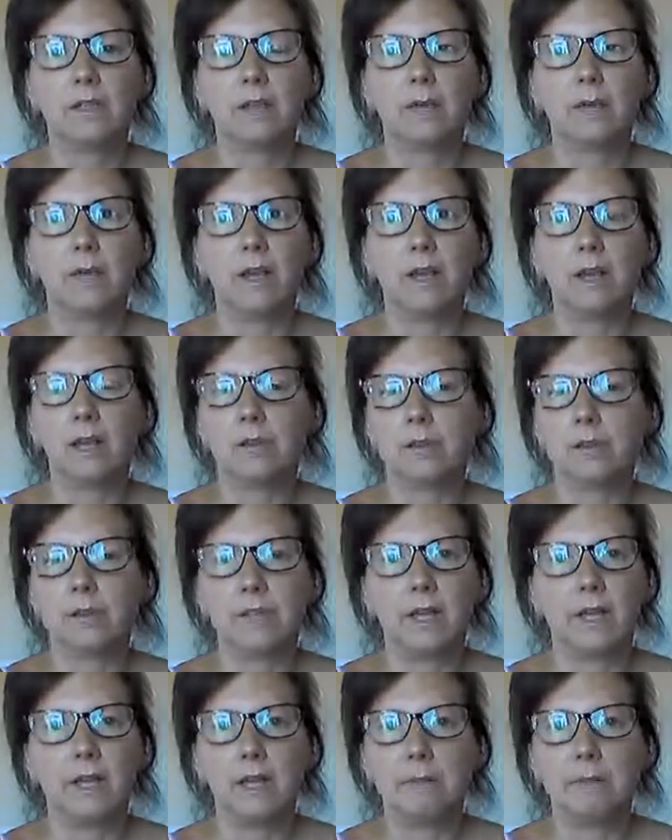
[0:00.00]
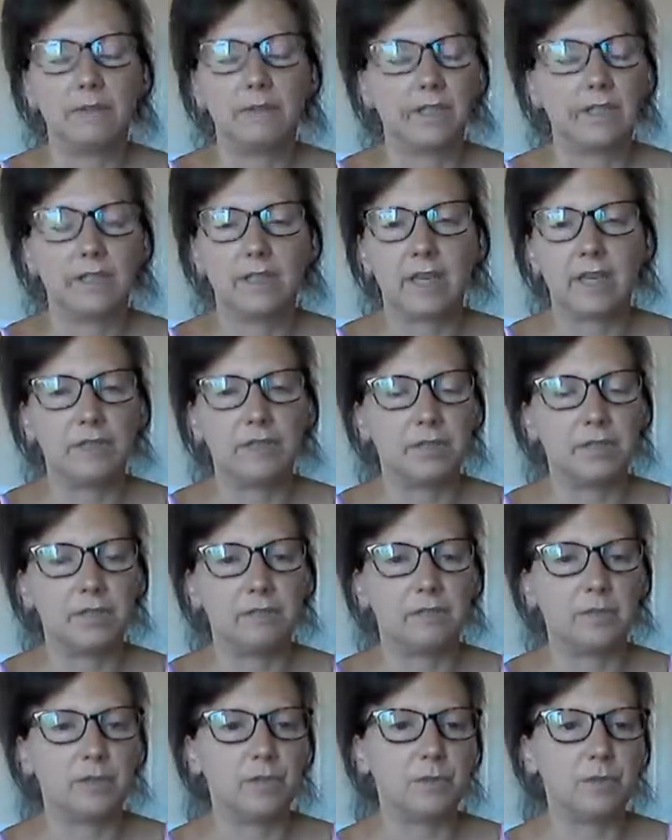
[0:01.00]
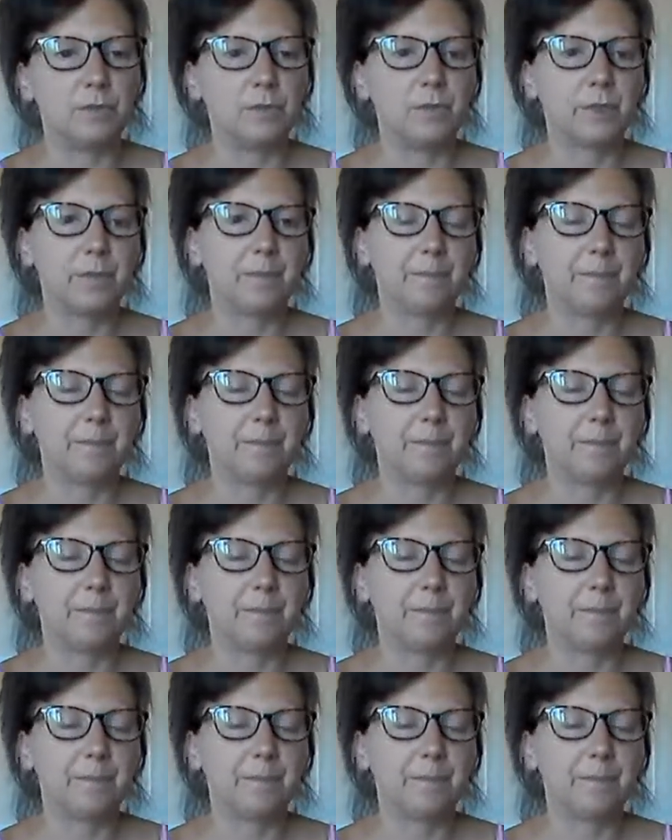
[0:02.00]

Quite a long time I've had digestive issues.